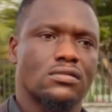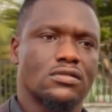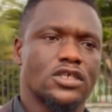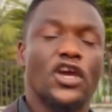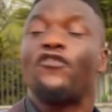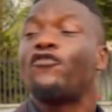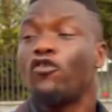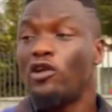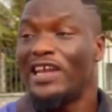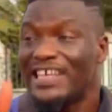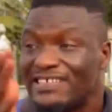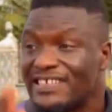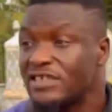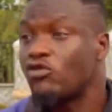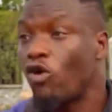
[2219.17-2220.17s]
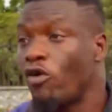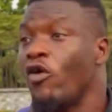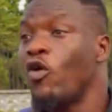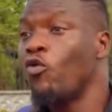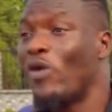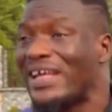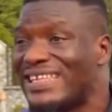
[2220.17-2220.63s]
If you listen to
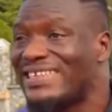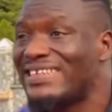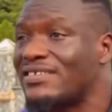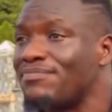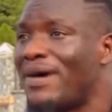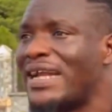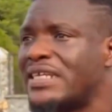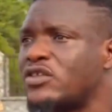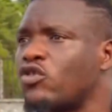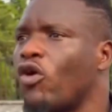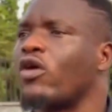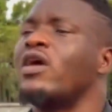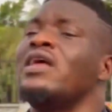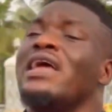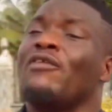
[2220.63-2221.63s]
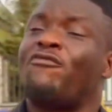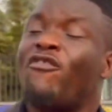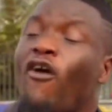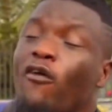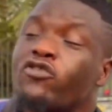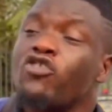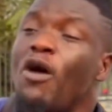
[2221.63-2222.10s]
what this man they talk,
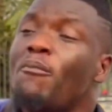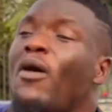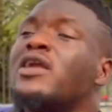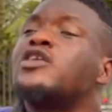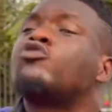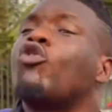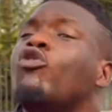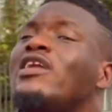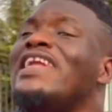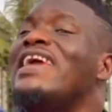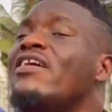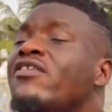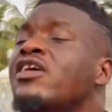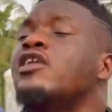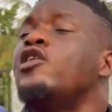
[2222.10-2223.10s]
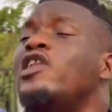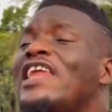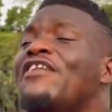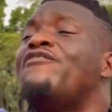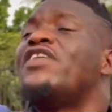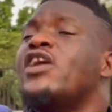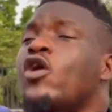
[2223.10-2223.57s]
for somebody to
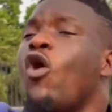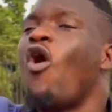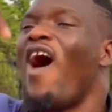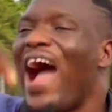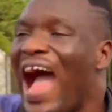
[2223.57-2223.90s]
live in your own